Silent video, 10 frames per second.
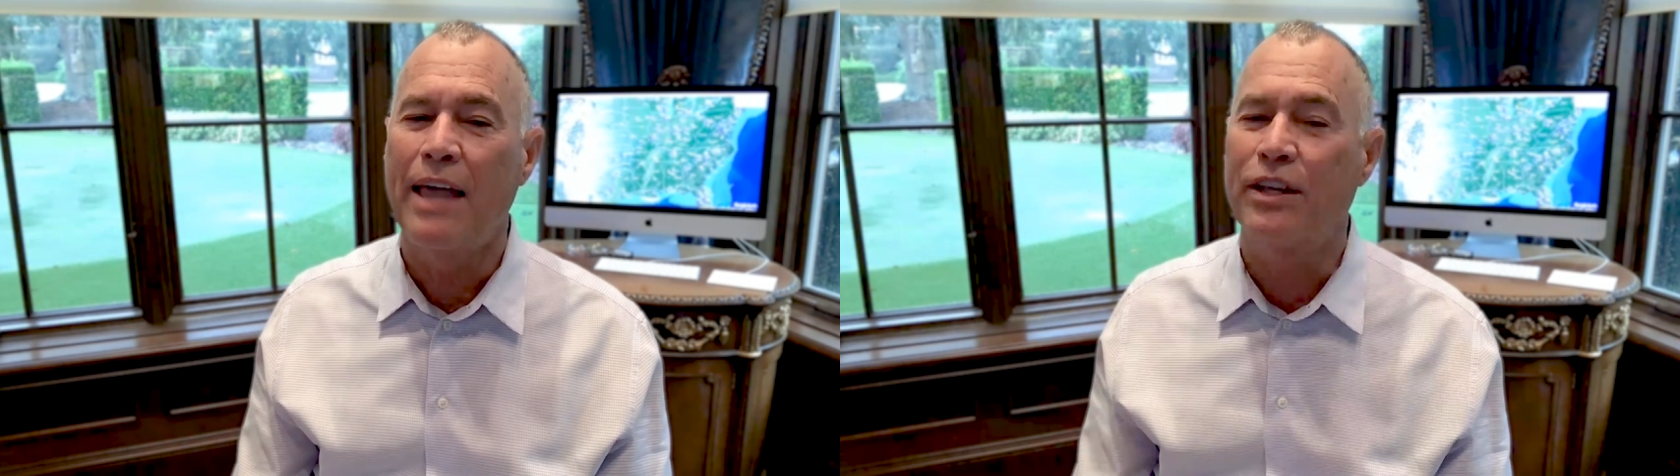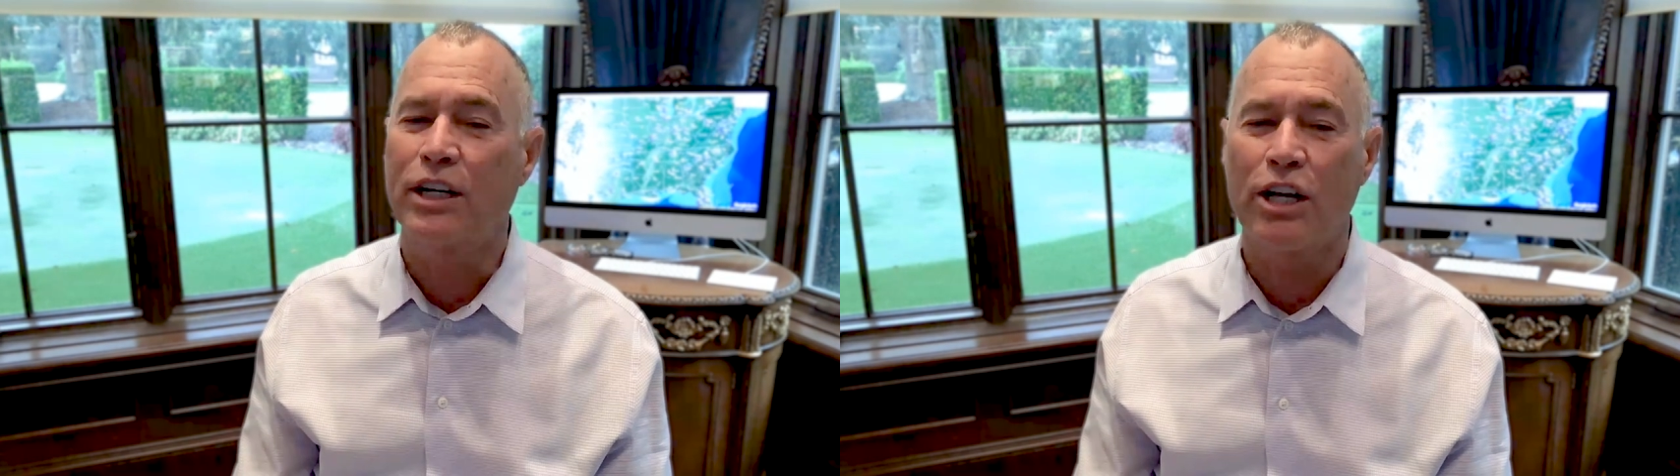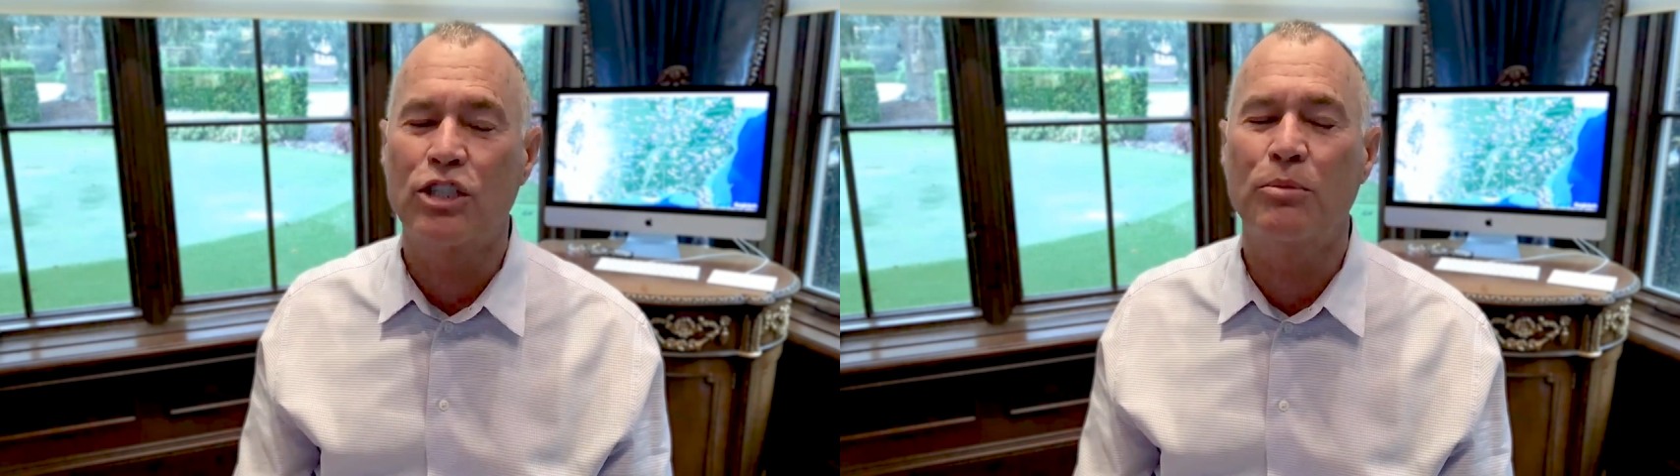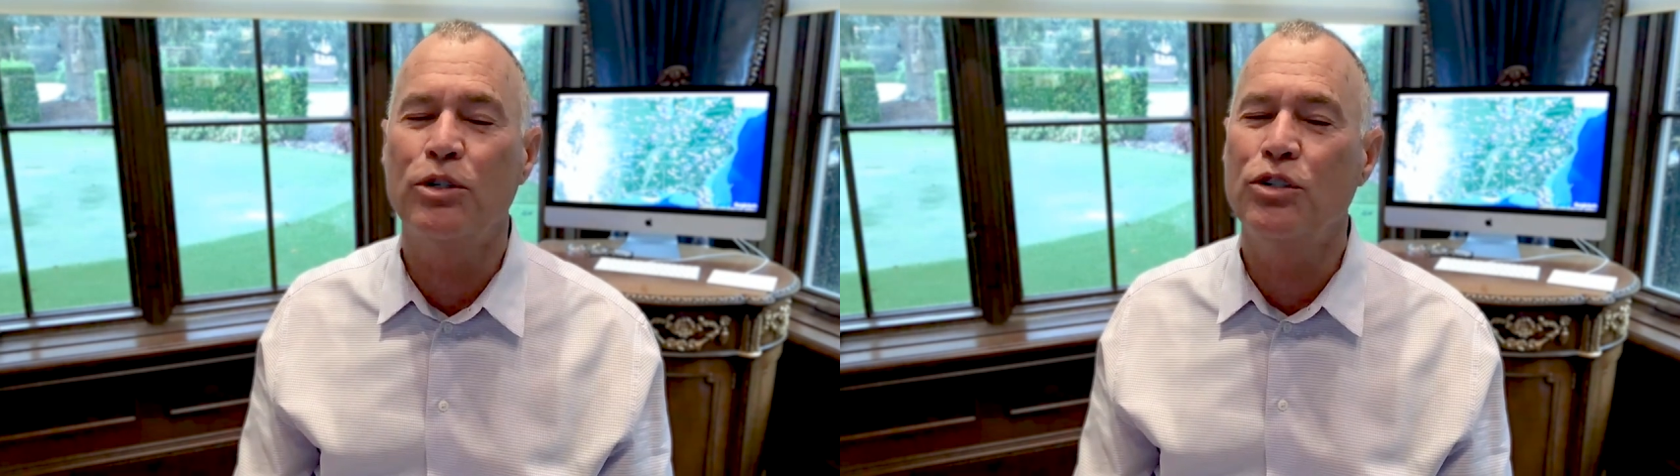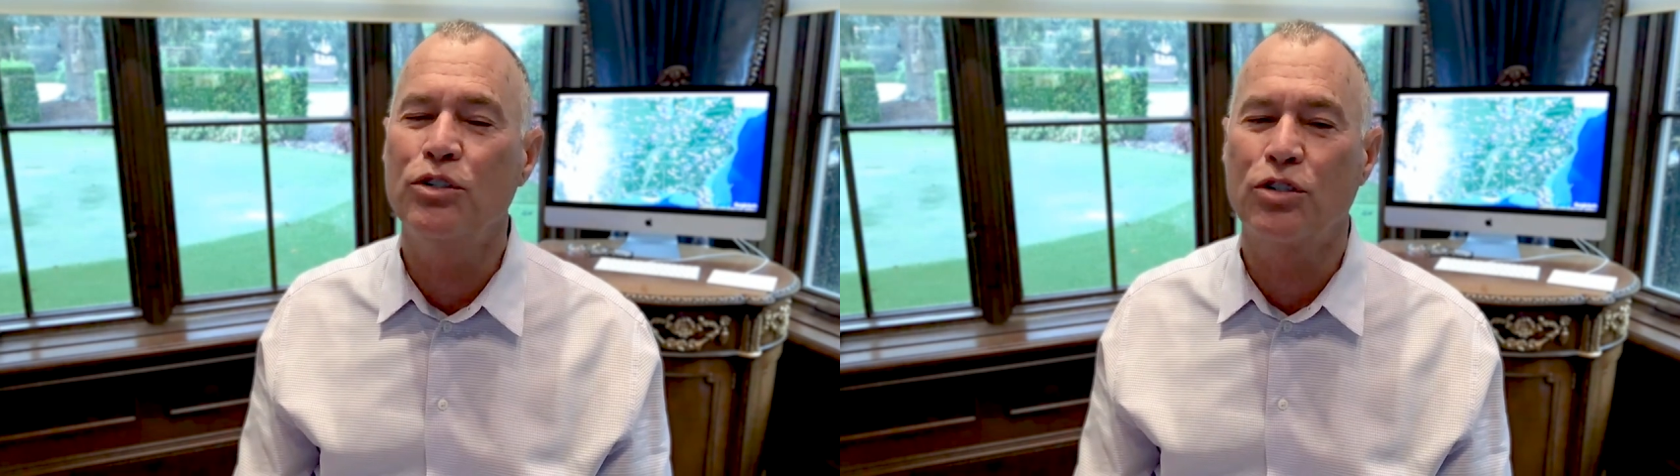the customers
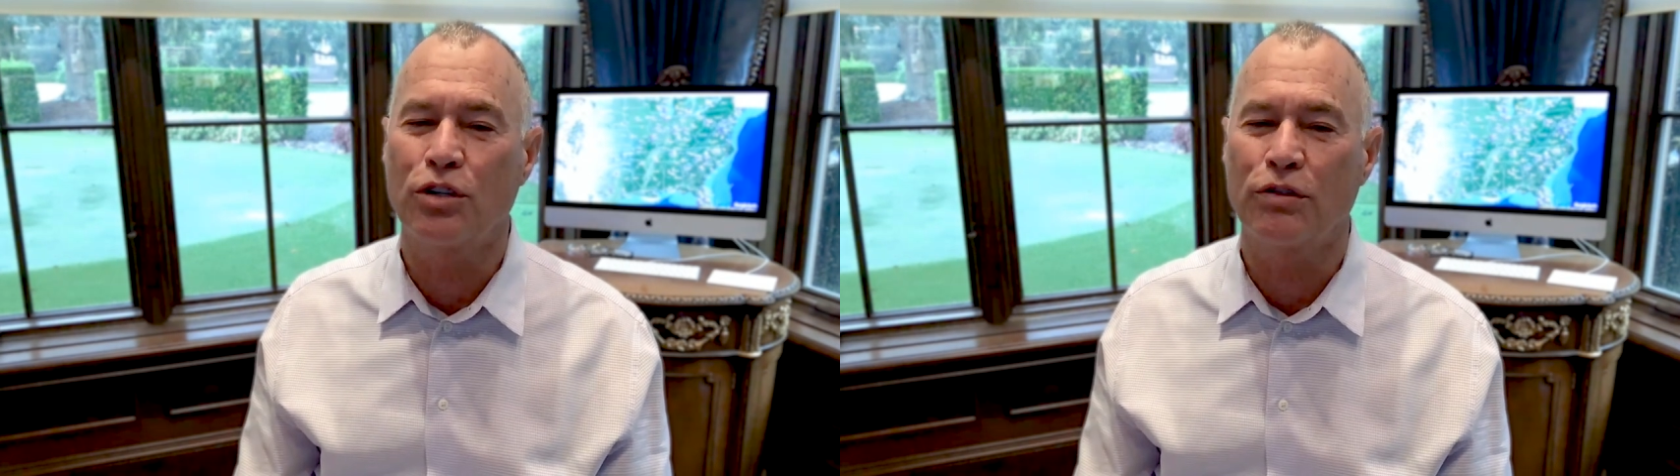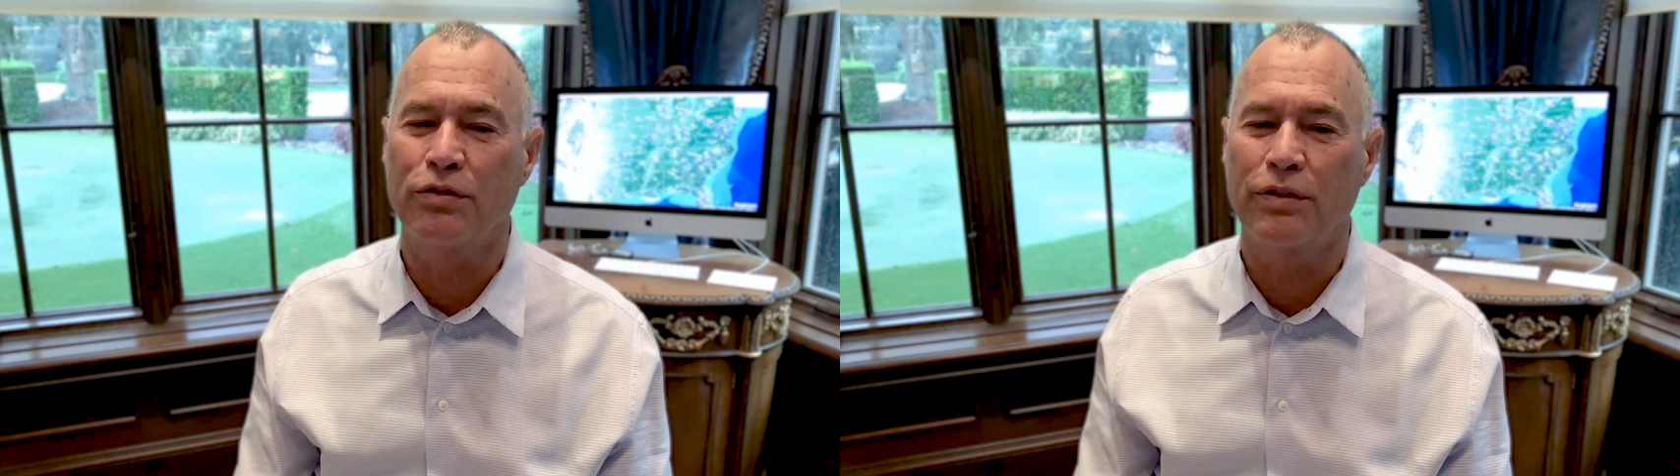you serve.